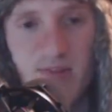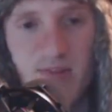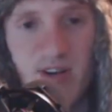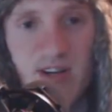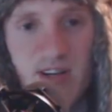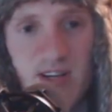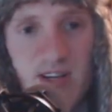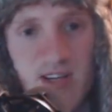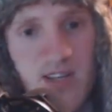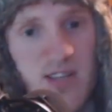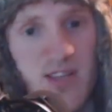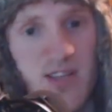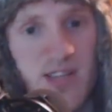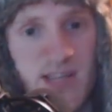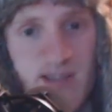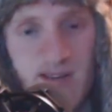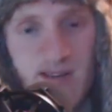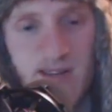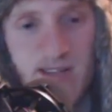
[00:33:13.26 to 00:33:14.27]
But
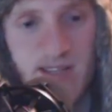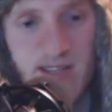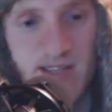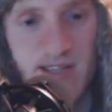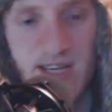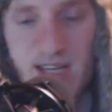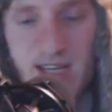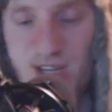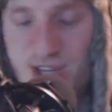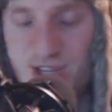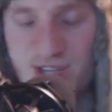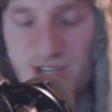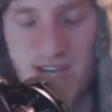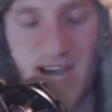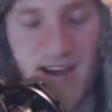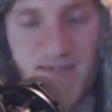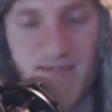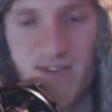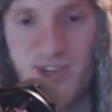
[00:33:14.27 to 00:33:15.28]
they
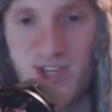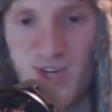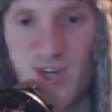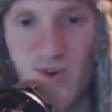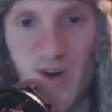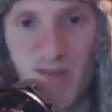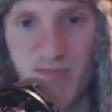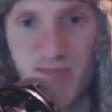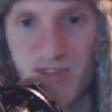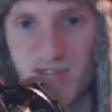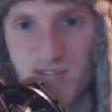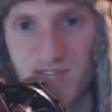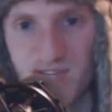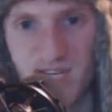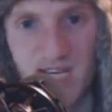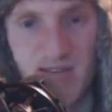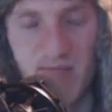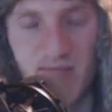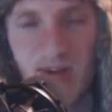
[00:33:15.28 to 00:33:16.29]
just have to show up in
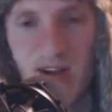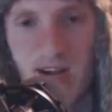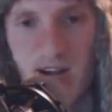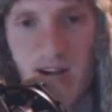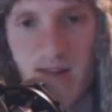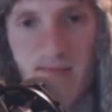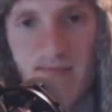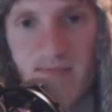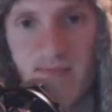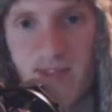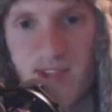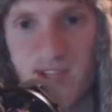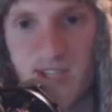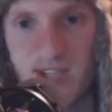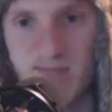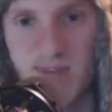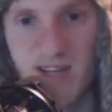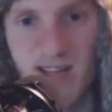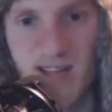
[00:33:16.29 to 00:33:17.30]
this game.
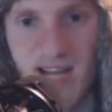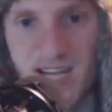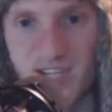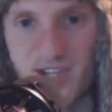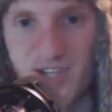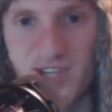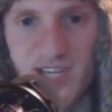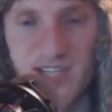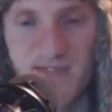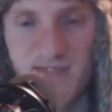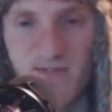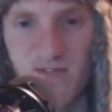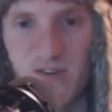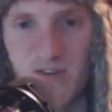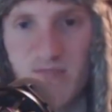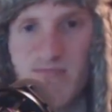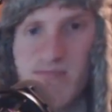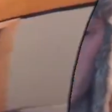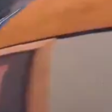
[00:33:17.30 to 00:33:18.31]
This is my last chance
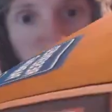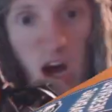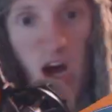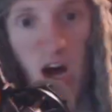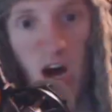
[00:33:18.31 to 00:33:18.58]
for them.